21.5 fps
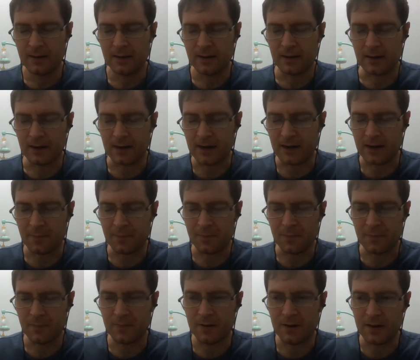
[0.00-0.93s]

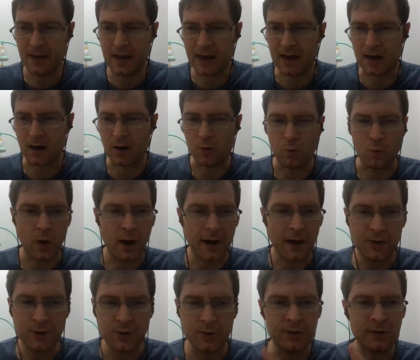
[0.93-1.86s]
Now, why
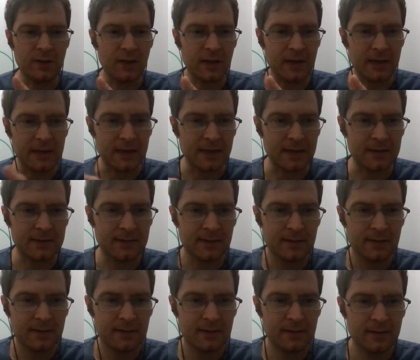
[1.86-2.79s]
couldn't they get
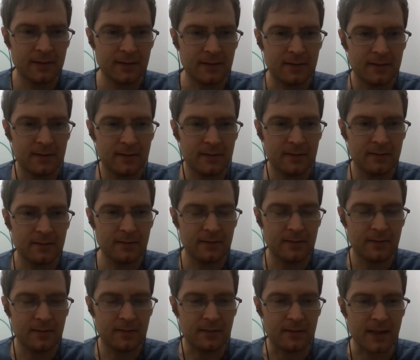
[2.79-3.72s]

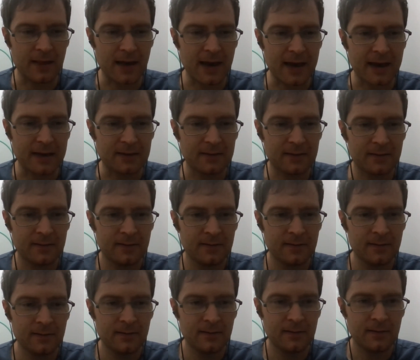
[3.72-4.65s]
that
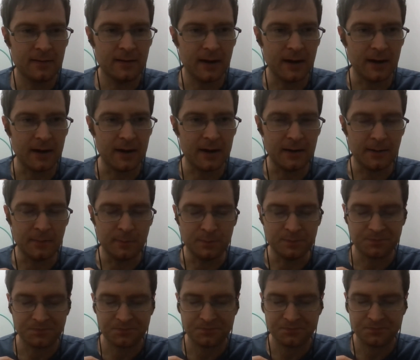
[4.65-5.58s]

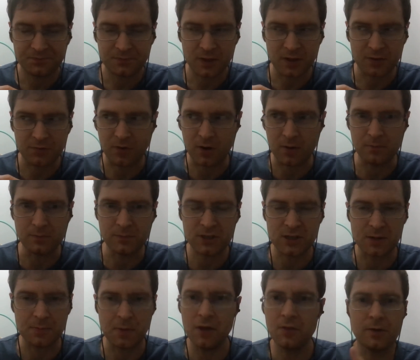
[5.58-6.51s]
from
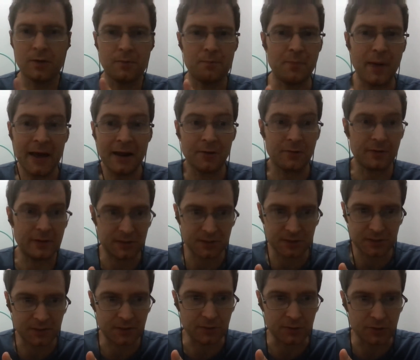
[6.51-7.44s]
some other better
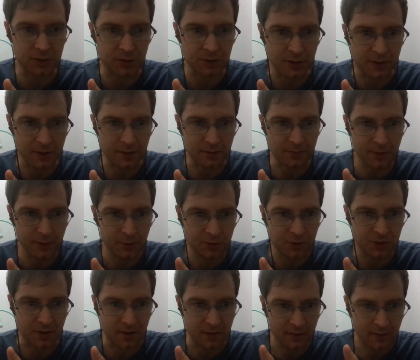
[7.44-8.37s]
institution in the
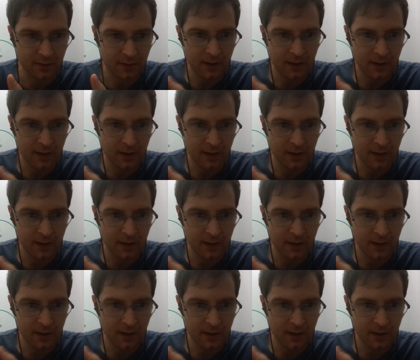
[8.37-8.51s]
future?